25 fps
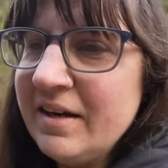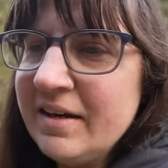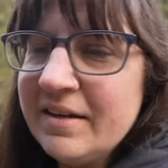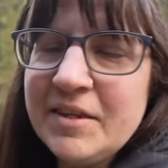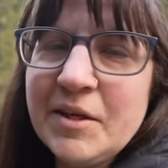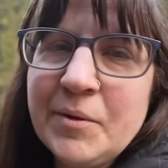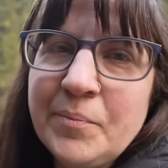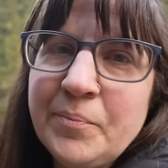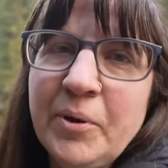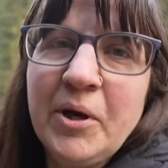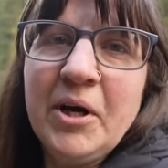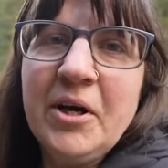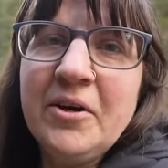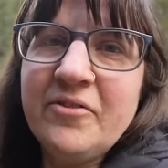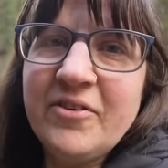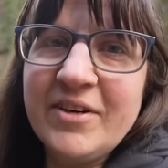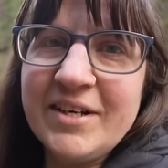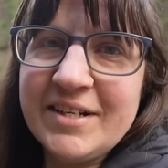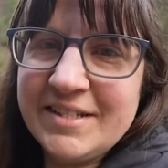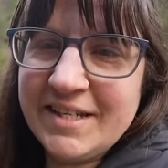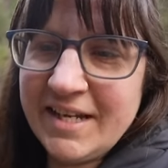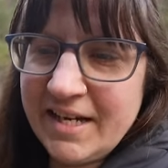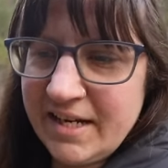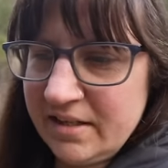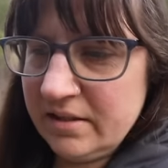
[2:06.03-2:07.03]
the
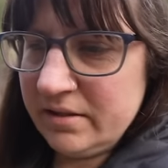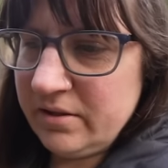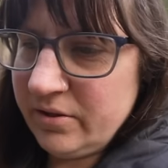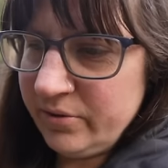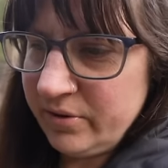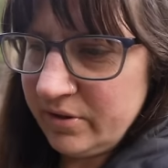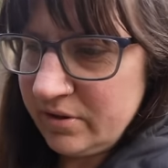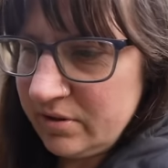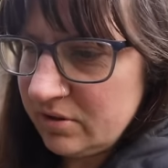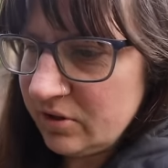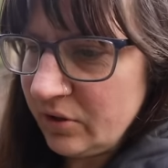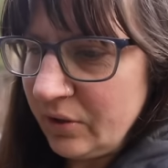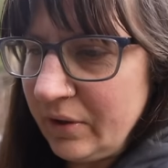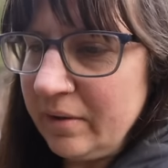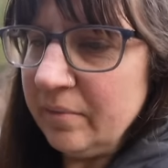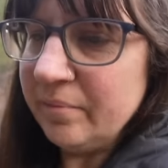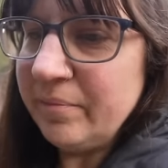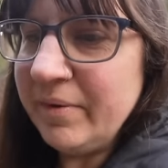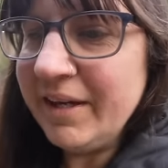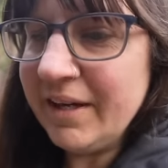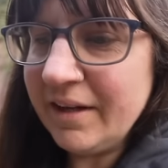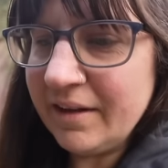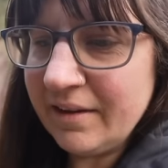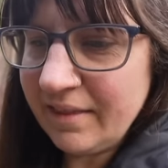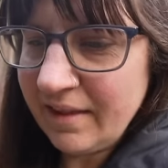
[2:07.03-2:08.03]
perfect day to enjoy
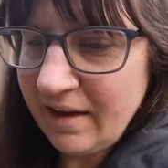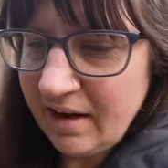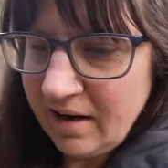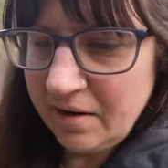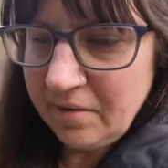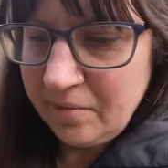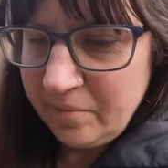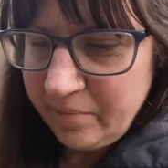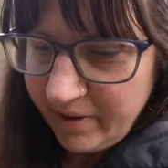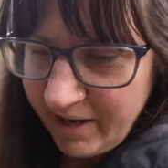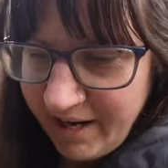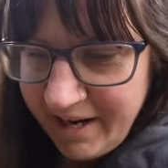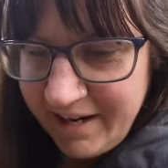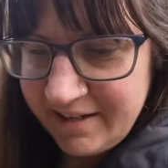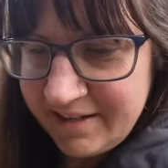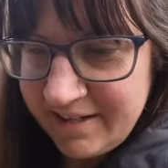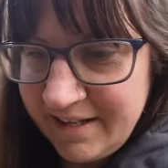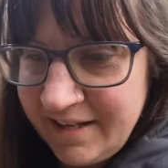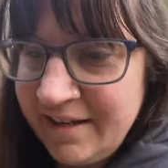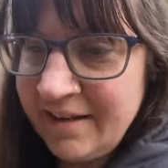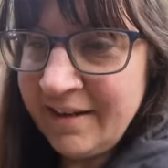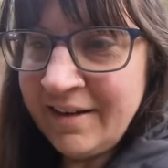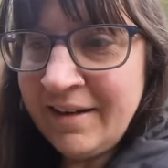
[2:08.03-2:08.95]
being there, but